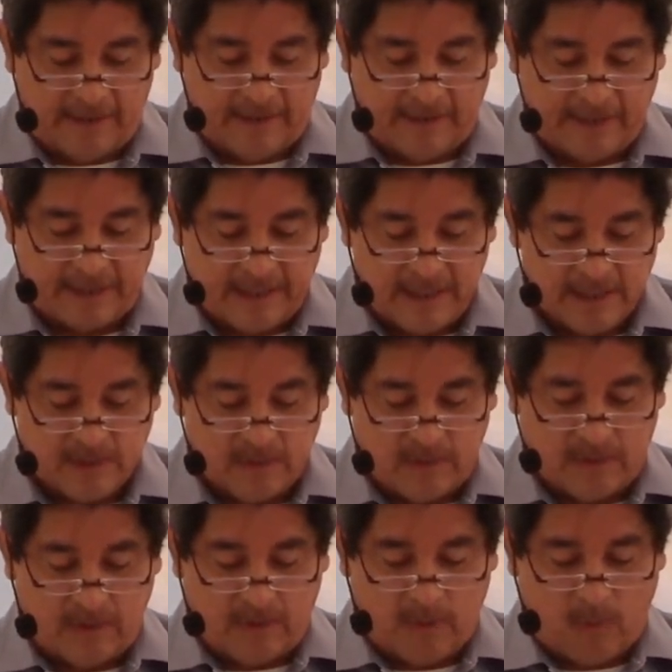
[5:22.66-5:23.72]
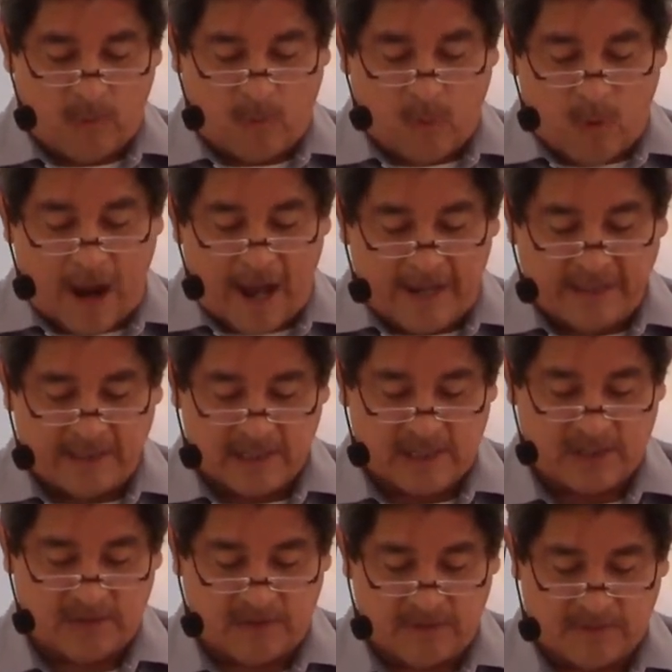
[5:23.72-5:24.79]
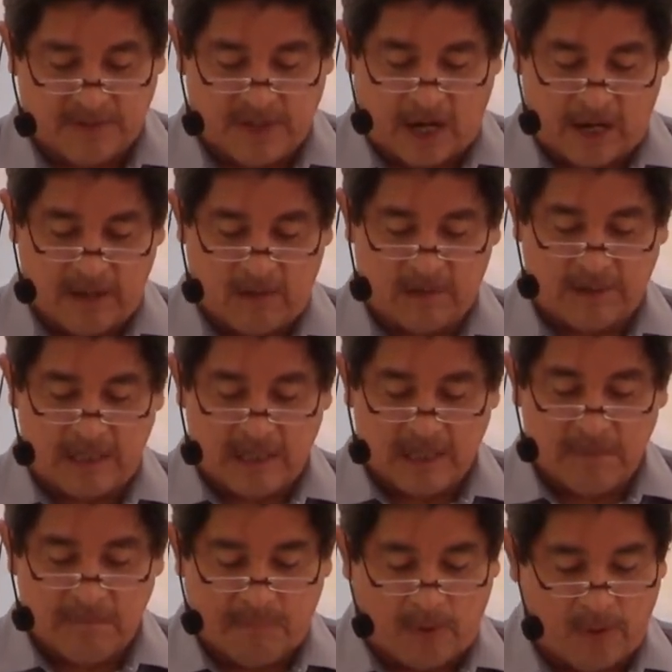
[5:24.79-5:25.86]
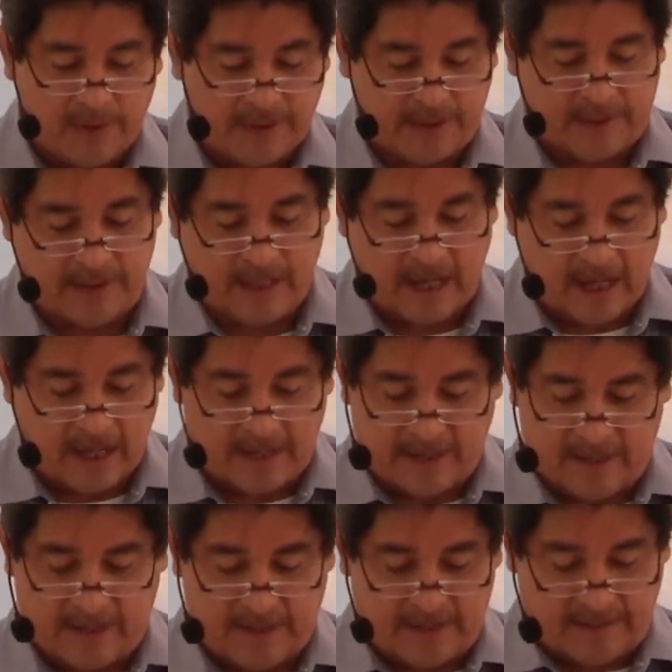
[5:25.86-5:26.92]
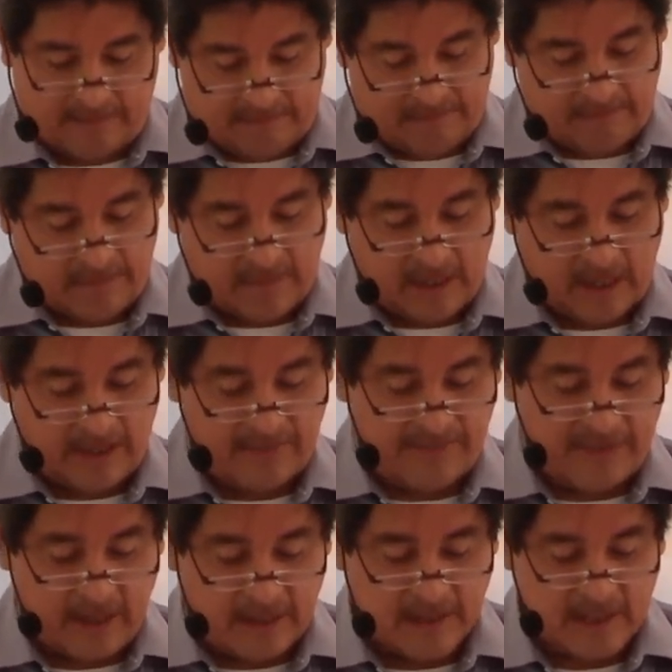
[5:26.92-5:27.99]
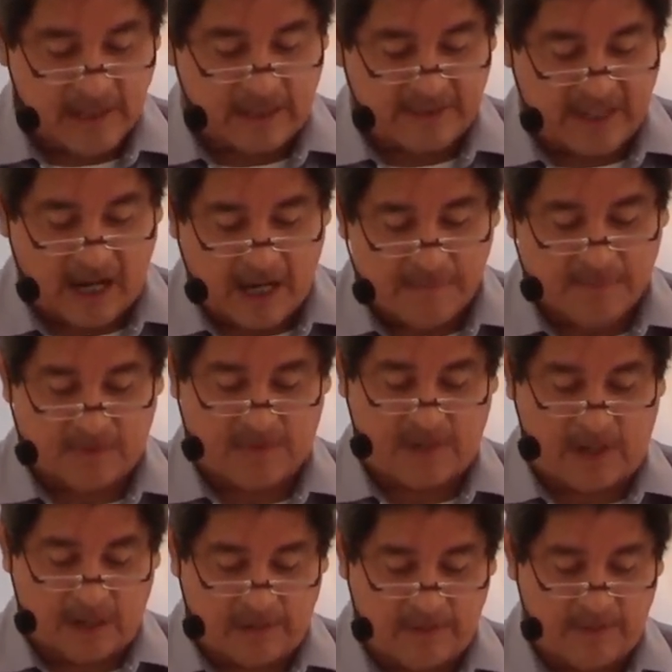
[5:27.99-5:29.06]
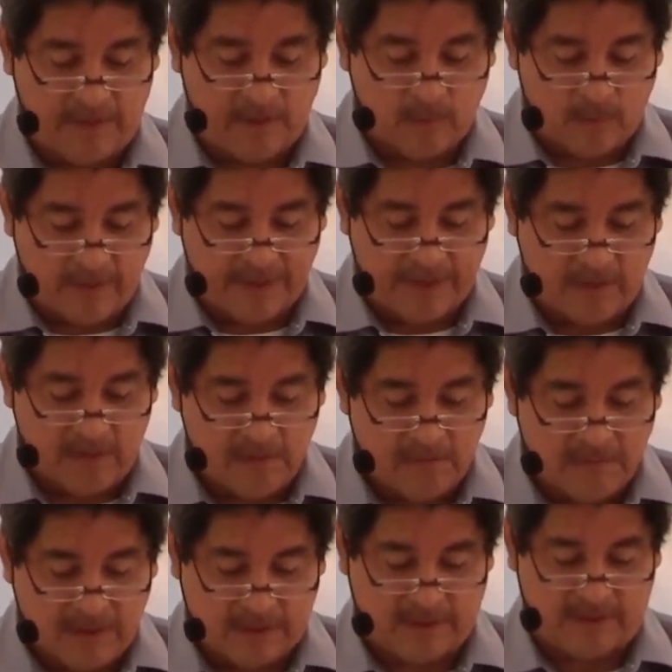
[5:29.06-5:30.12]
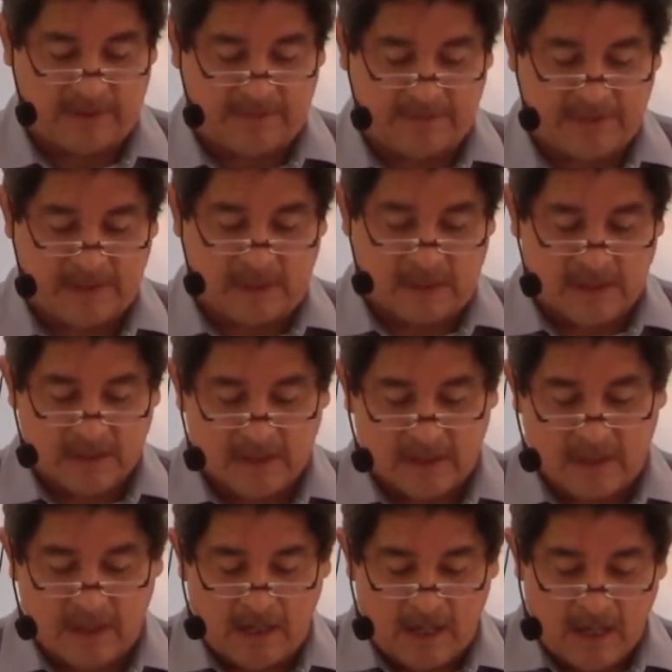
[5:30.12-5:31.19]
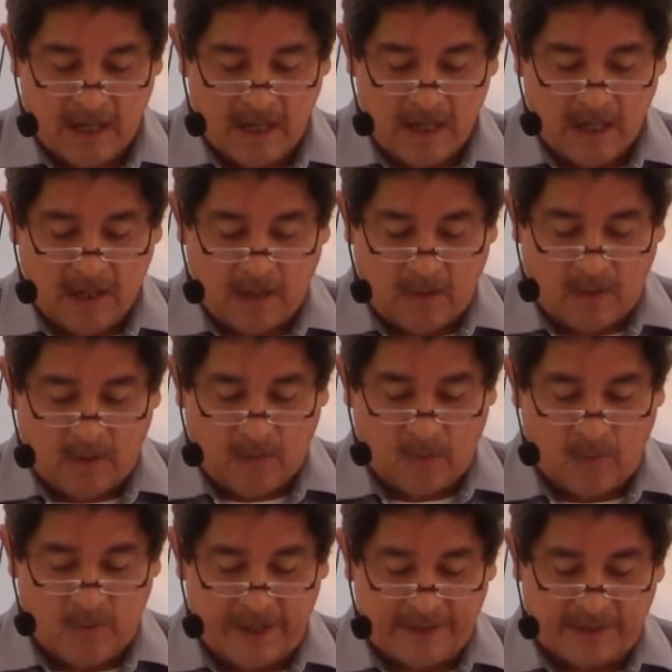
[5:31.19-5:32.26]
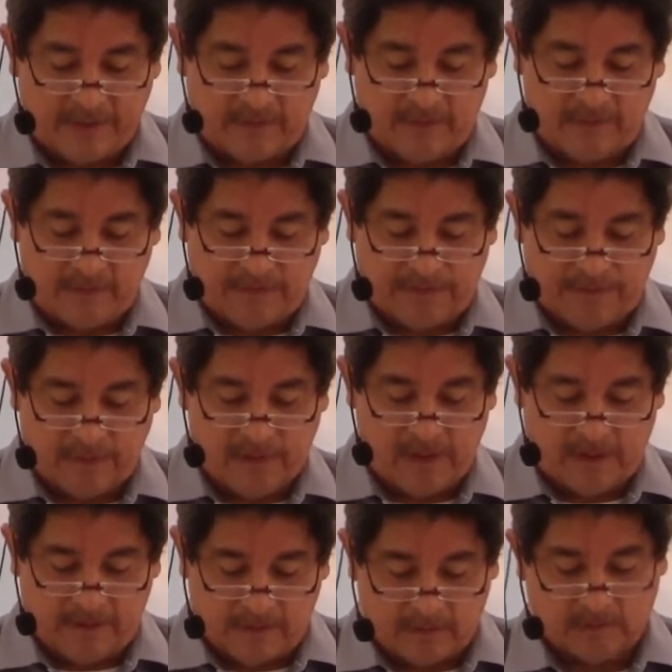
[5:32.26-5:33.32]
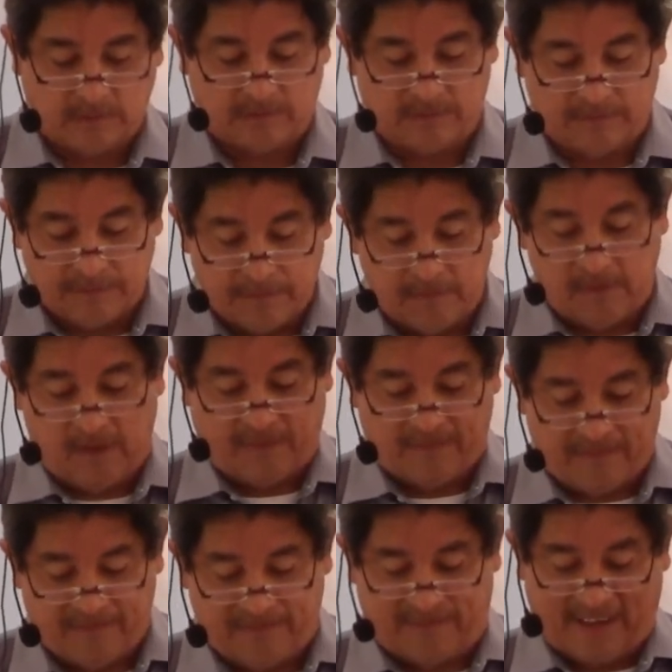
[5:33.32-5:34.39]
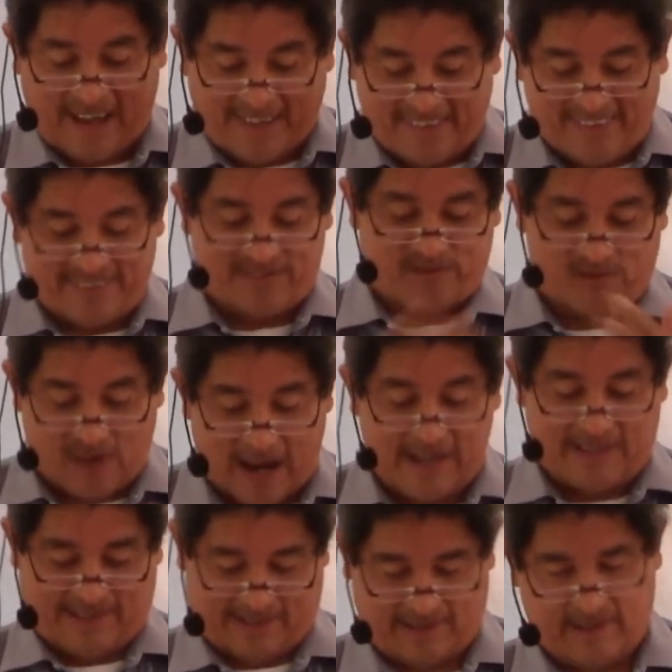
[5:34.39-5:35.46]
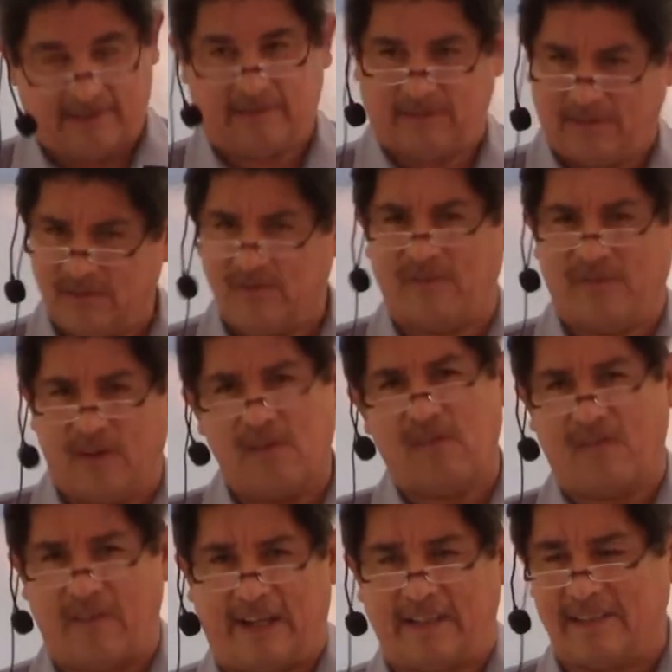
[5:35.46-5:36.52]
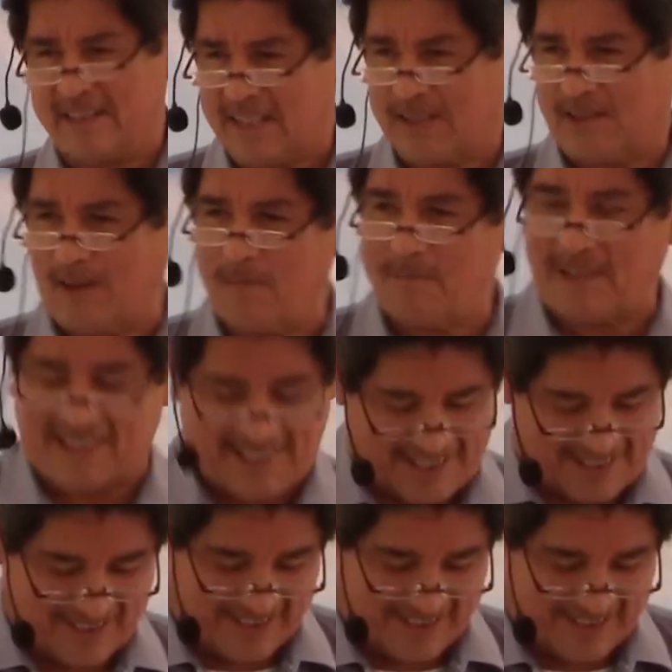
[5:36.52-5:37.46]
That is why the study of childhood is important, and if there is a type of childhood with unmet deficiencies, with full final rights, it's complex.